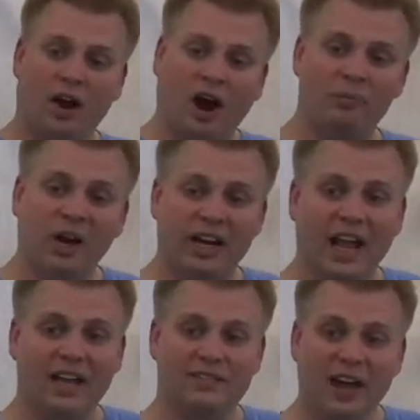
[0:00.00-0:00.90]
our money
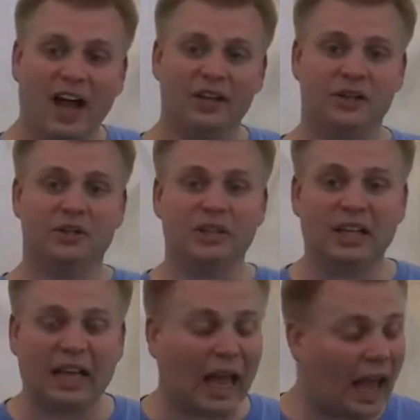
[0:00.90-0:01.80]
has value
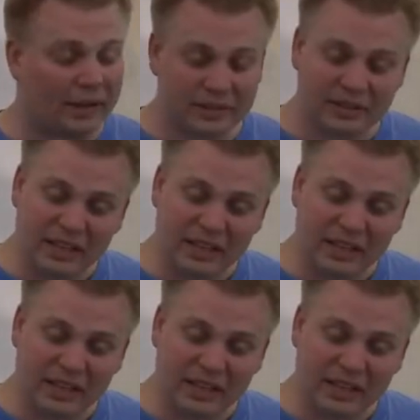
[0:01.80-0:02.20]
uh,